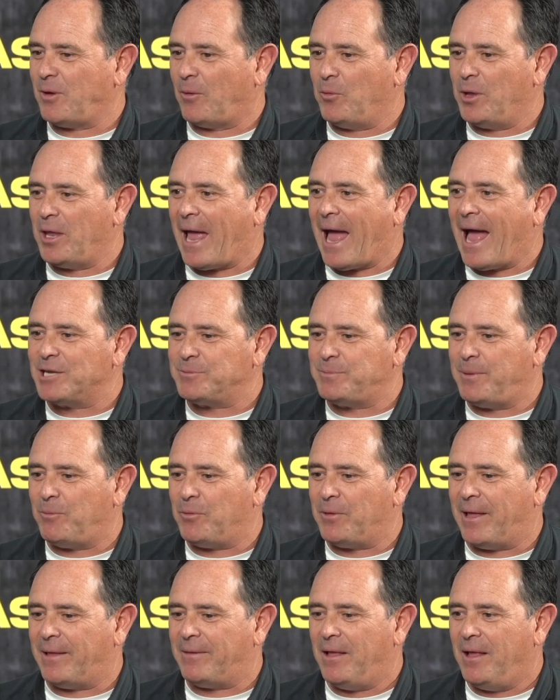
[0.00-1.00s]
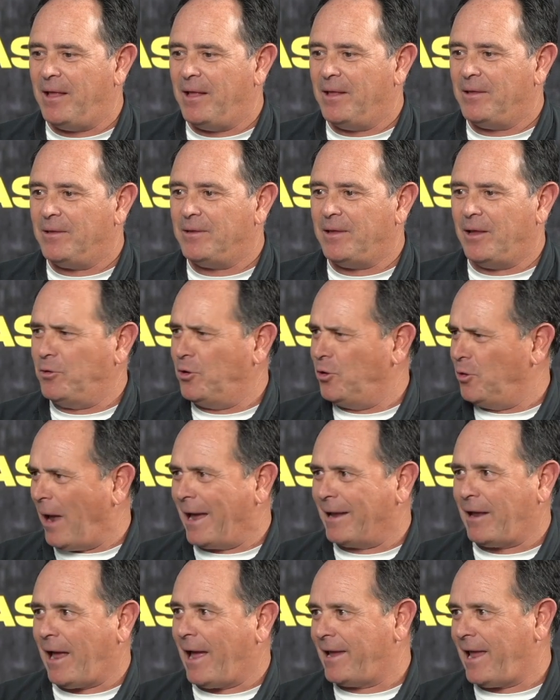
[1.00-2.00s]
Because when you ask people that, and
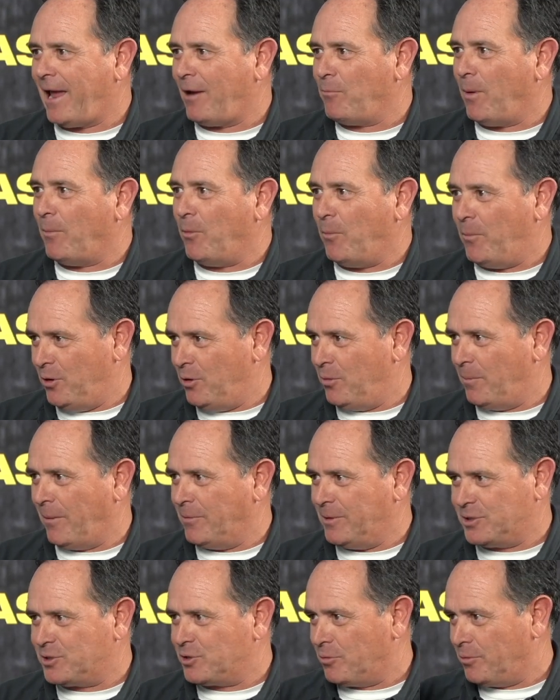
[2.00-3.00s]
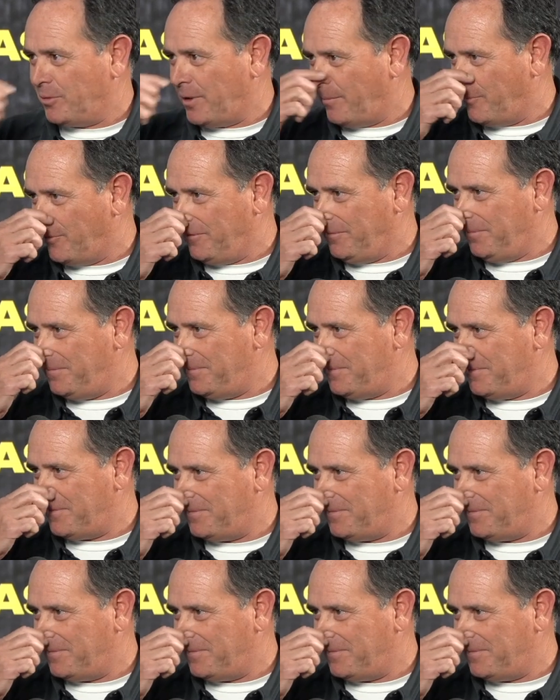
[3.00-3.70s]
I can't remember, but you don't remember the serial number?